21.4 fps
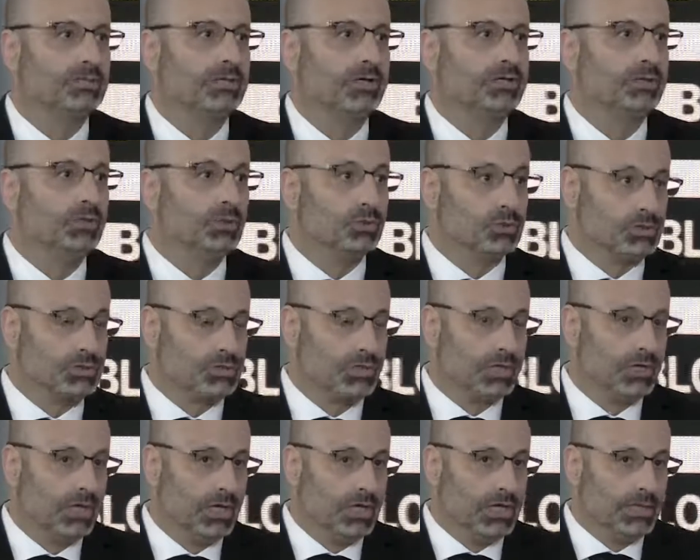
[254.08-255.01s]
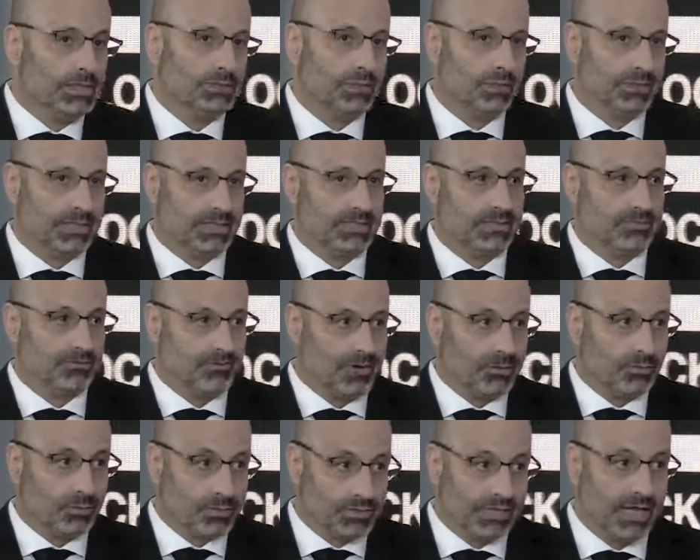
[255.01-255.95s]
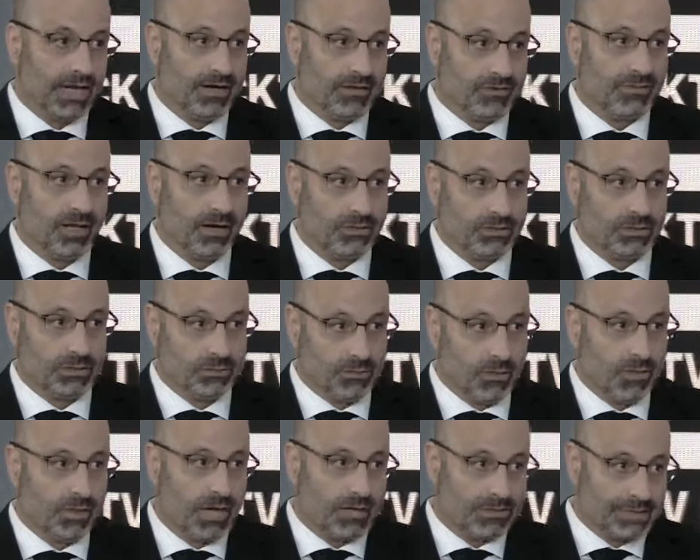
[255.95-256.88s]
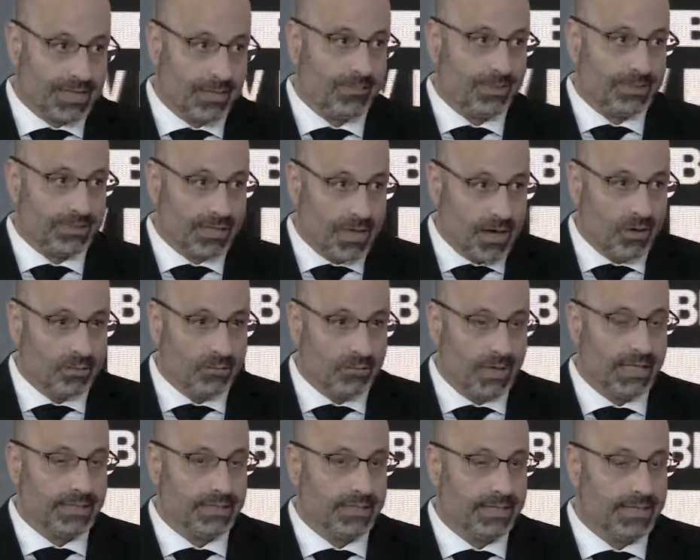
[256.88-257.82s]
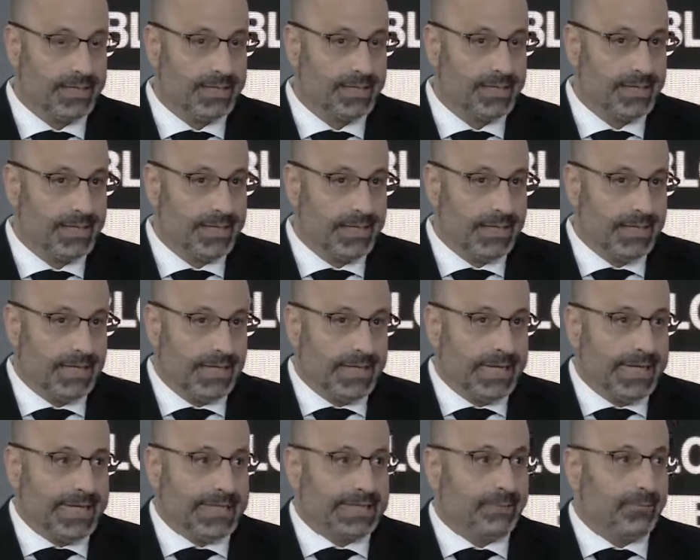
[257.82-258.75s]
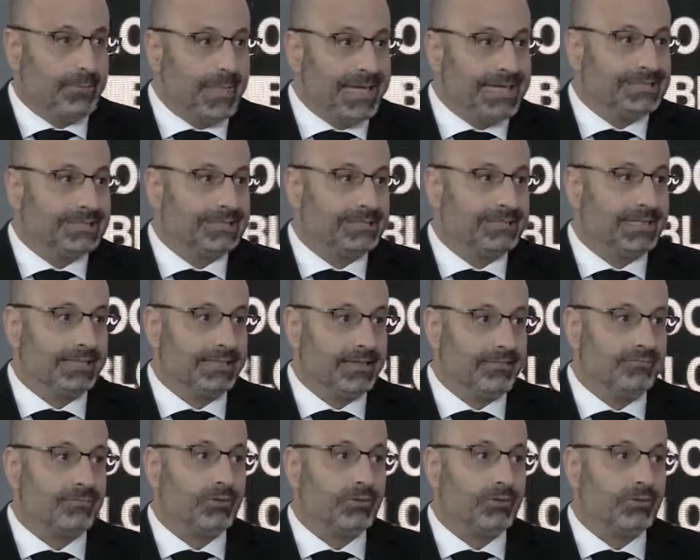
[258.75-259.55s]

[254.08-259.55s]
are huge. So this is around $10,000 up and down lately. It means that if you